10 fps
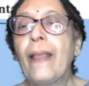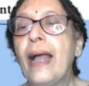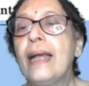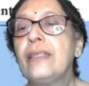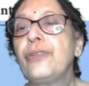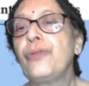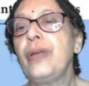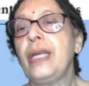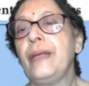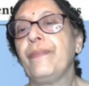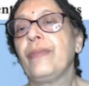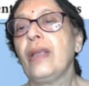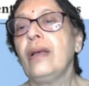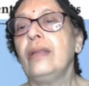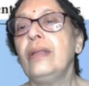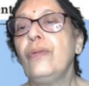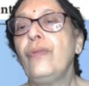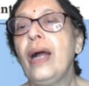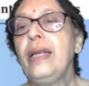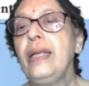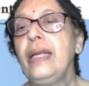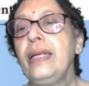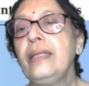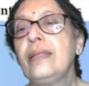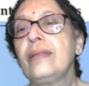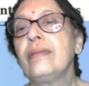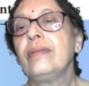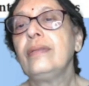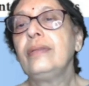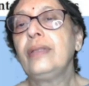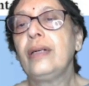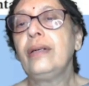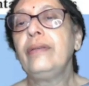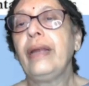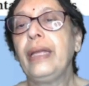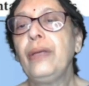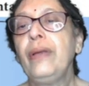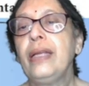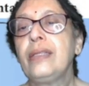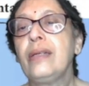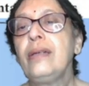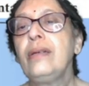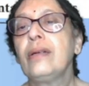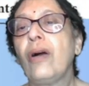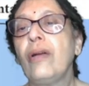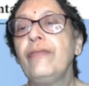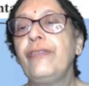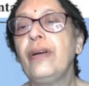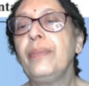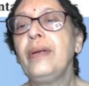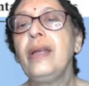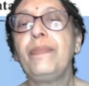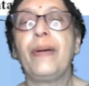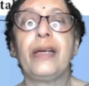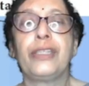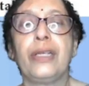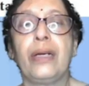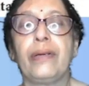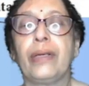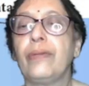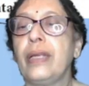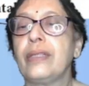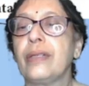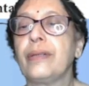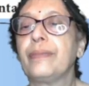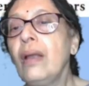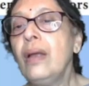as three. The one is the regulator, conformer, and partial regulator.